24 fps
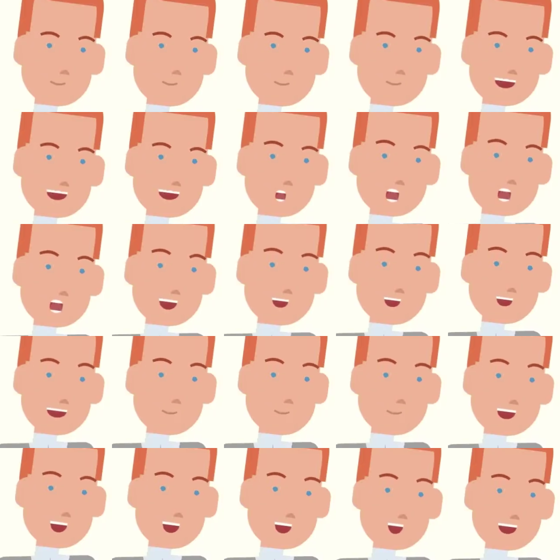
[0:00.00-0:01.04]
I can provide
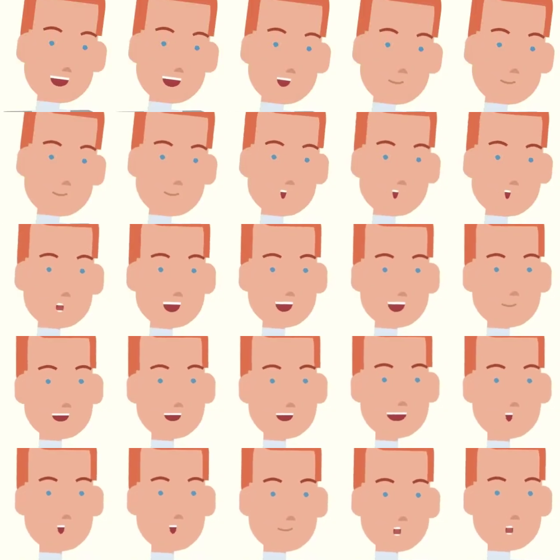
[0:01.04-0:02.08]
you a link to the
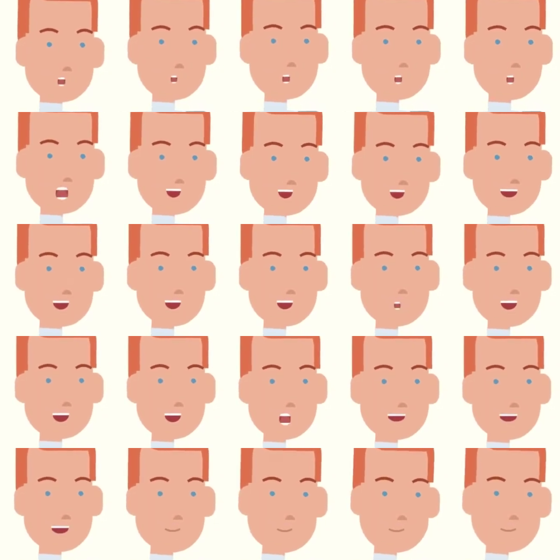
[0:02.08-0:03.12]
information that my regulator
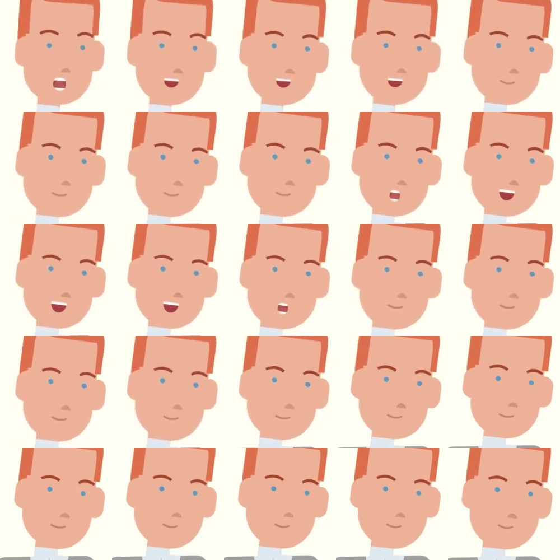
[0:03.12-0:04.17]
has published on this
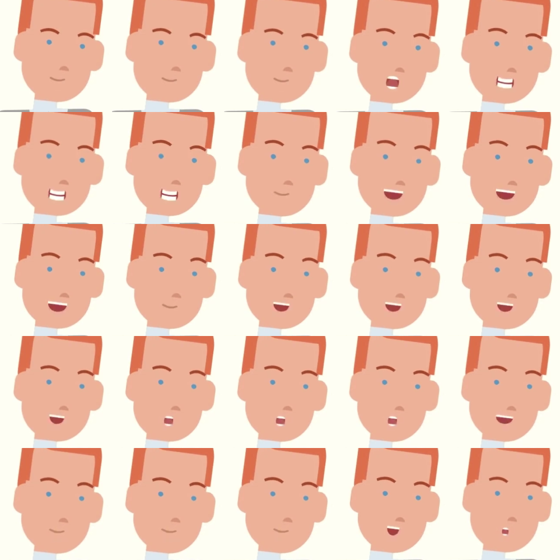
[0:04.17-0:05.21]
so that you can
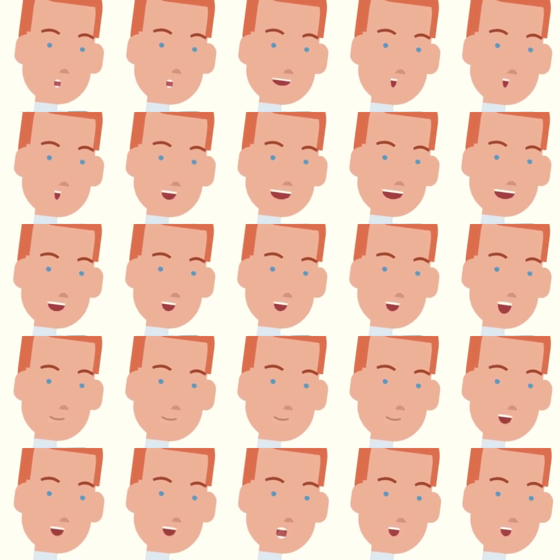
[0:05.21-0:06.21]
understand why I need to do